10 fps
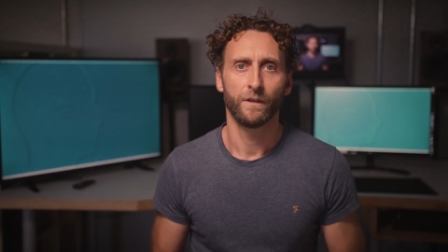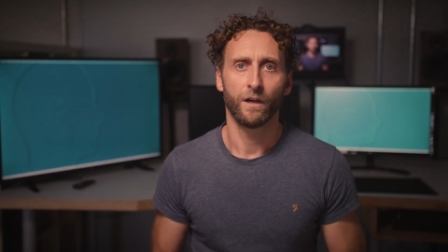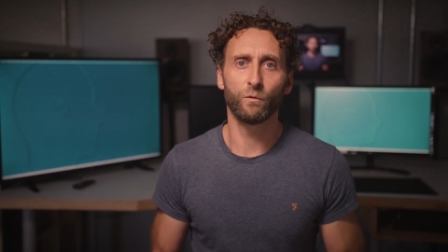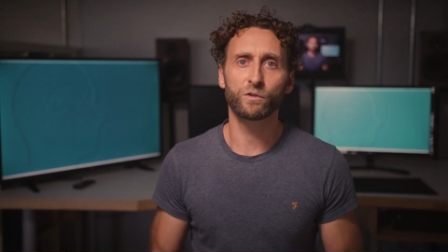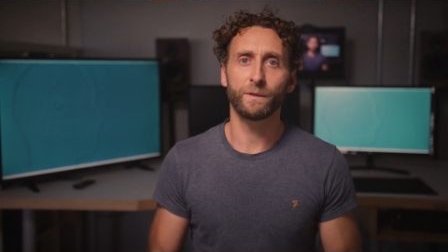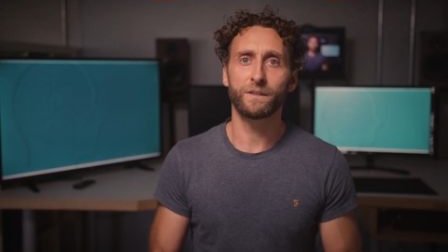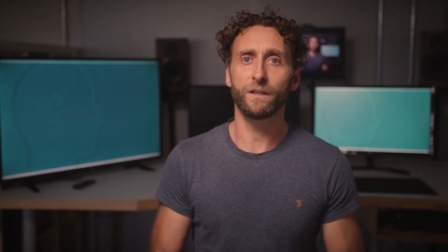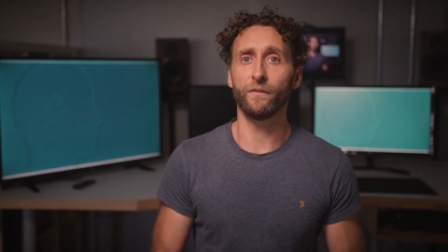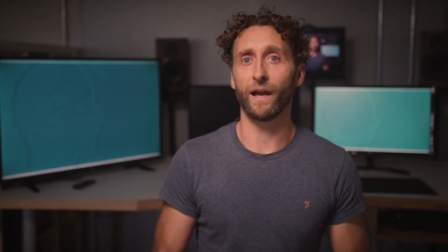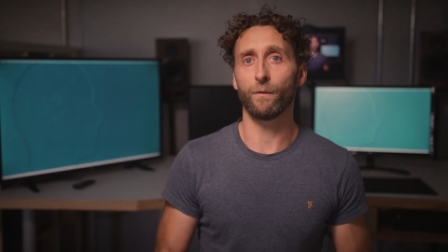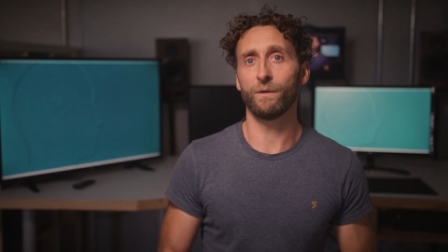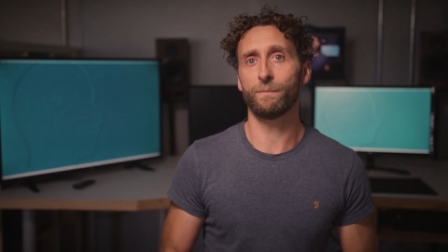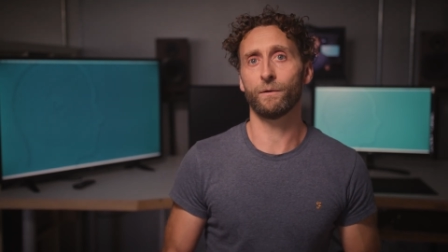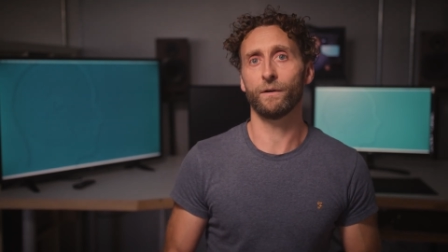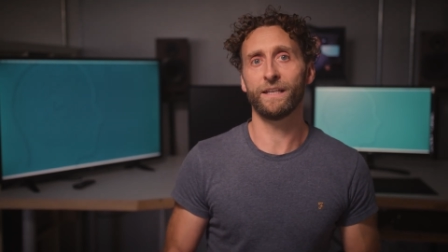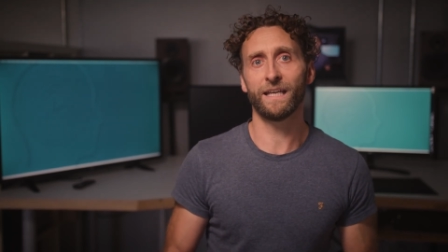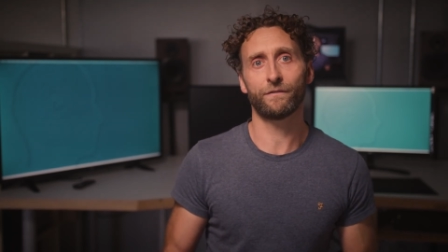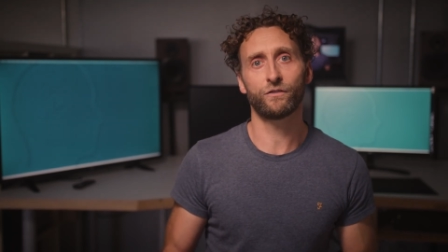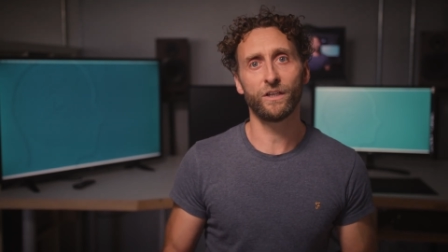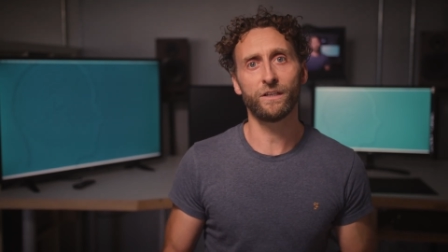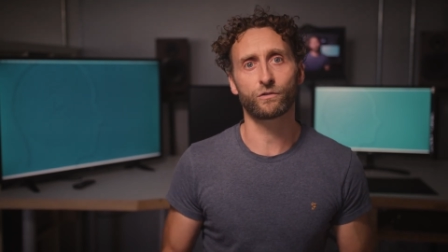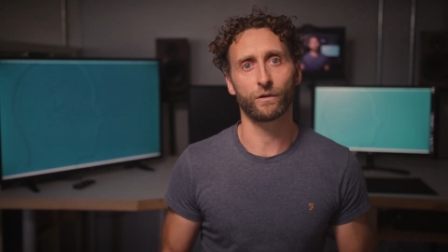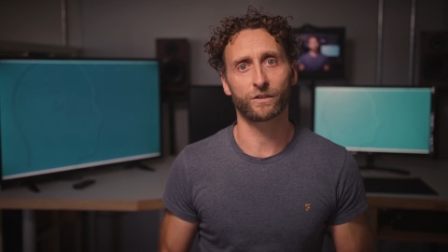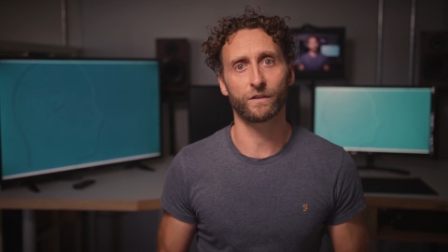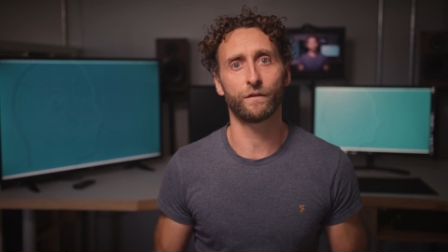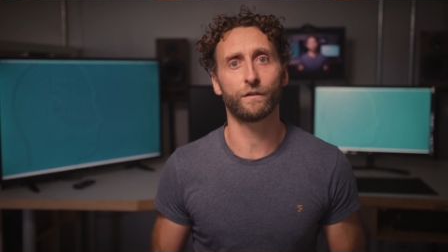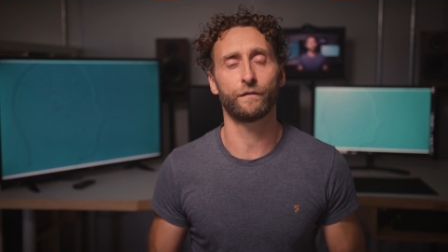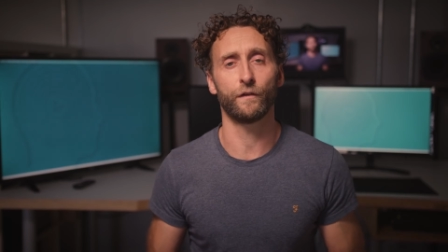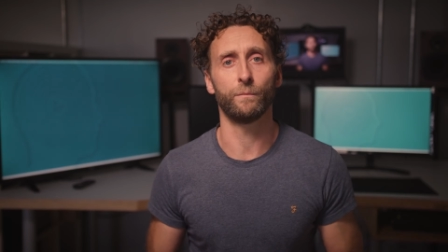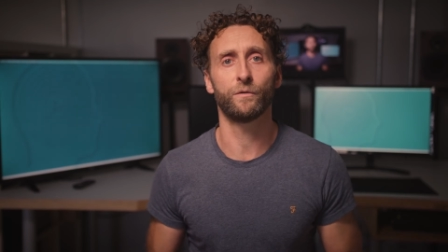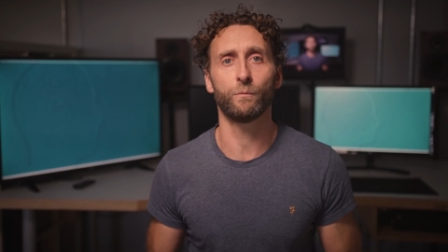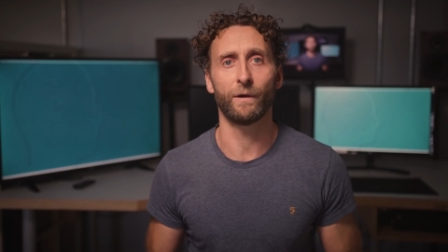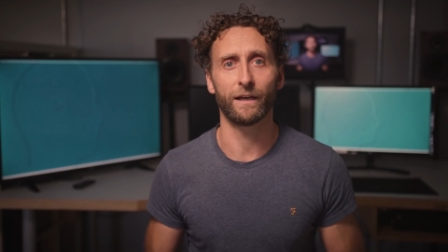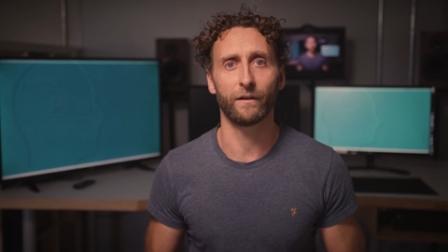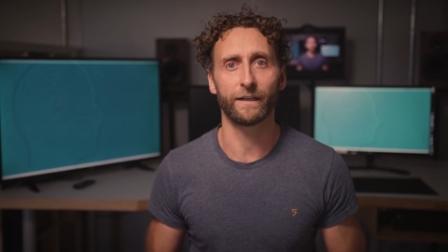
And once we'd done that, we built an EFG structure for the film that went